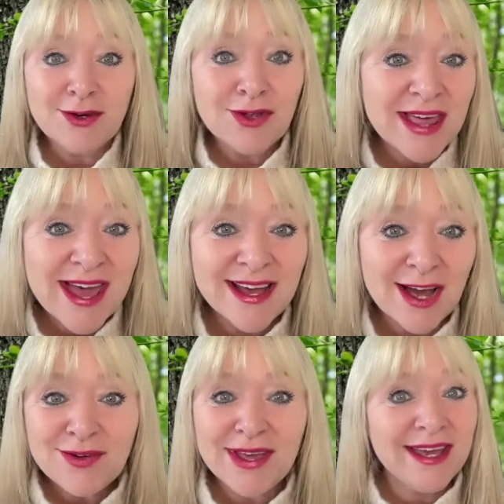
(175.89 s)
you're that.
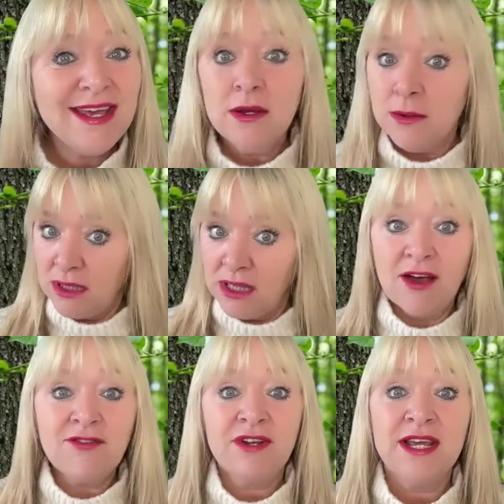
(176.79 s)
Okay.
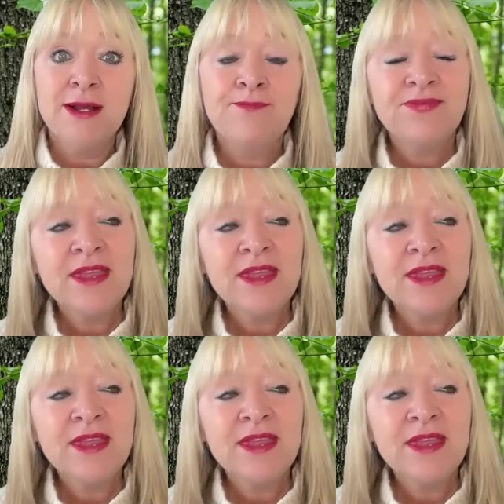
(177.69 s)
Lovely.